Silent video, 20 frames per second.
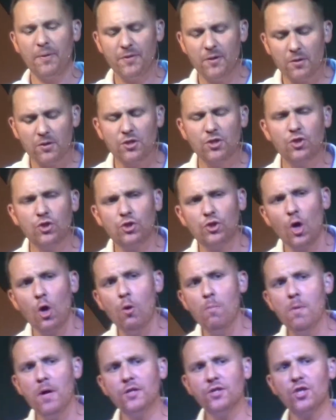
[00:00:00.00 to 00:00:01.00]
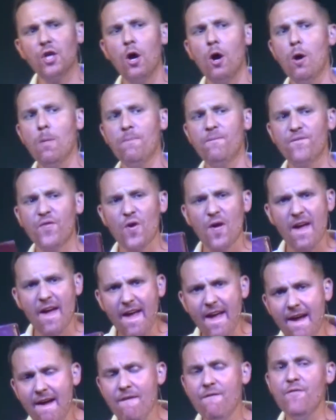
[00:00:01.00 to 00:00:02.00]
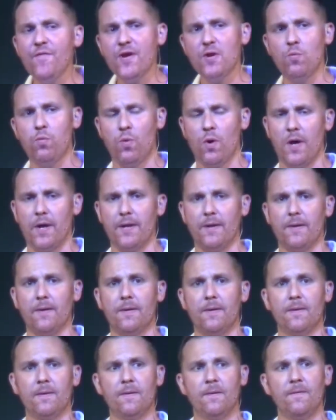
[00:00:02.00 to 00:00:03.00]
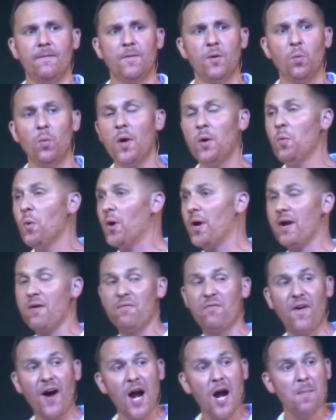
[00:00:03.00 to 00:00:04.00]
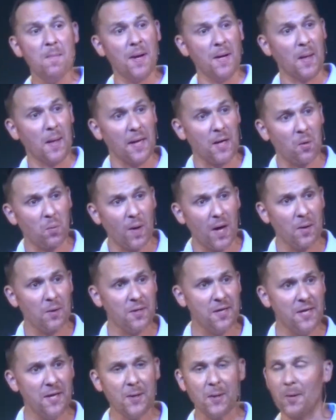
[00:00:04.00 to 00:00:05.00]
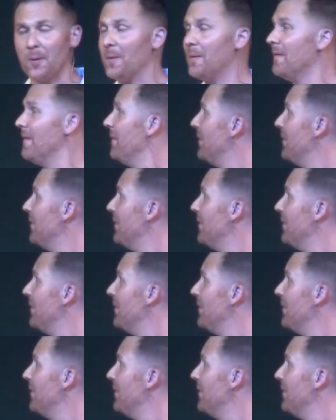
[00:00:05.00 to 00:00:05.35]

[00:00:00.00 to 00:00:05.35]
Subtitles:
But there's so much hope for everyone when we're in an environment like around here